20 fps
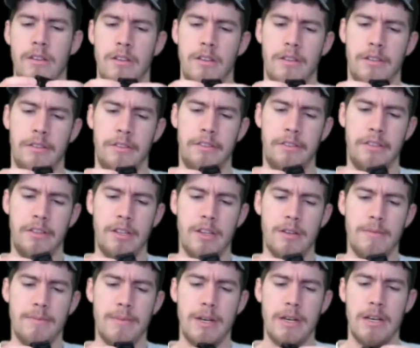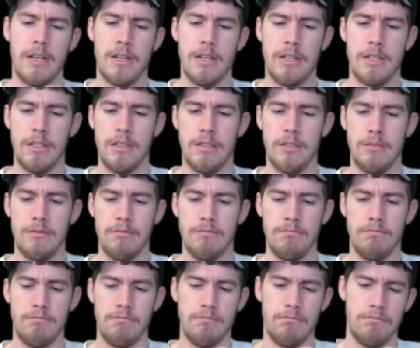Some
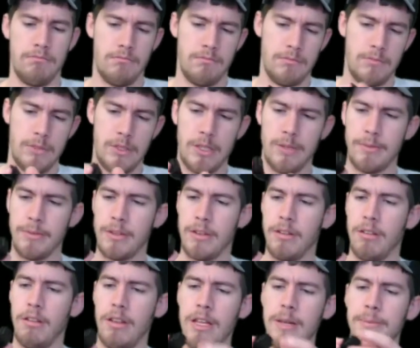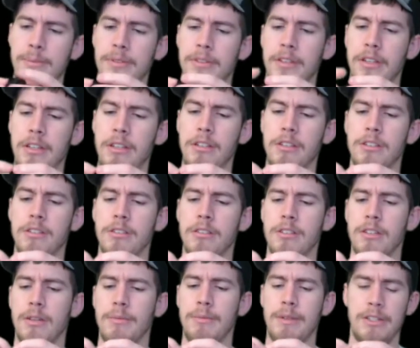clips here.
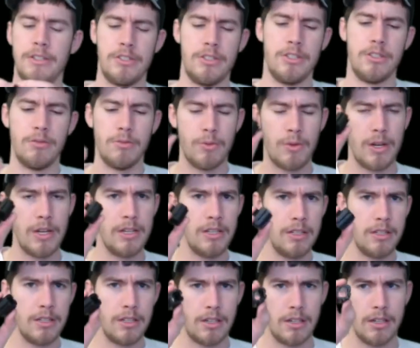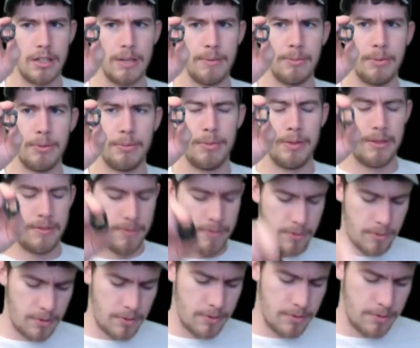I'm not sure what the clip would be
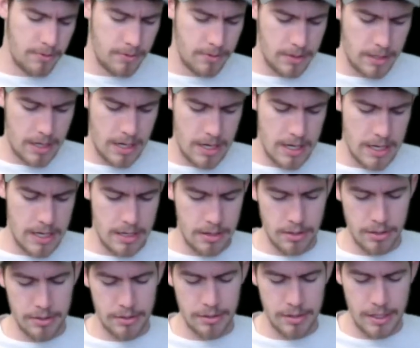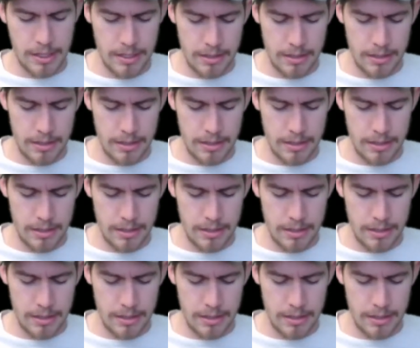for. It looks like